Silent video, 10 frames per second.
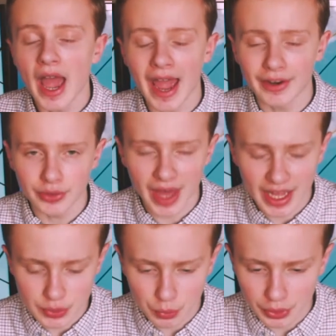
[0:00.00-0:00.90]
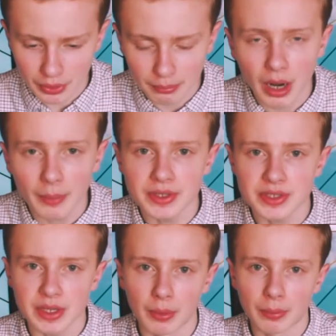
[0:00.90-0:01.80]
and that's where you can probably
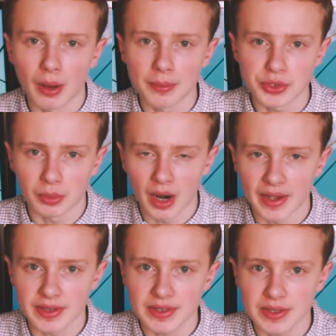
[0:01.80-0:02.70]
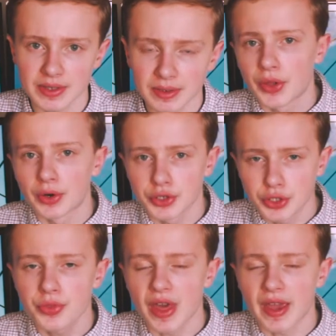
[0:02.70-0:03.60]
see where problems arise. Now, there are
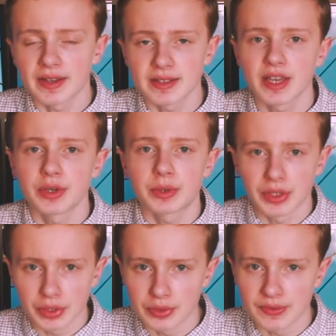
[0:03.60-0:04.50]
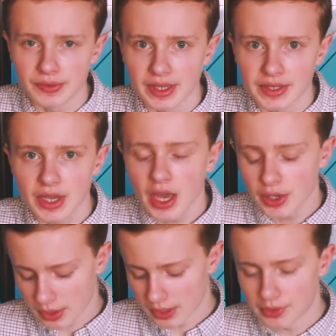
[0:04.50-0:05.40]
two things that you can use for this.
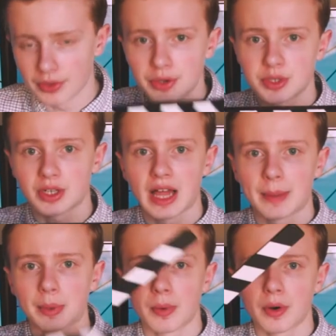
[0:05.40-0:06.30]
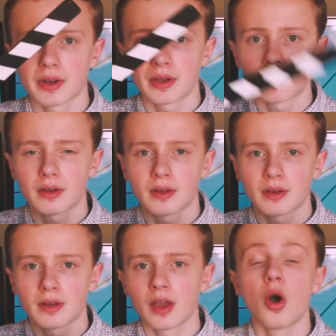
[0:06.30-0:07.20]
You can either use a clapper board,
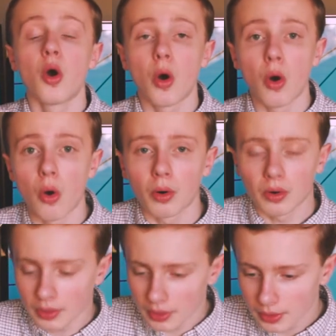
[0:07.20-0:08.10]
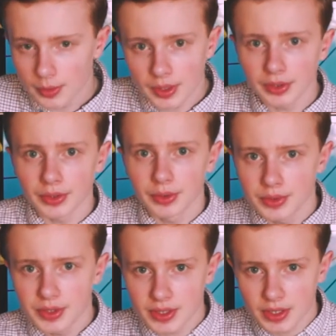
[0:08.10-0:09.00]
or you can use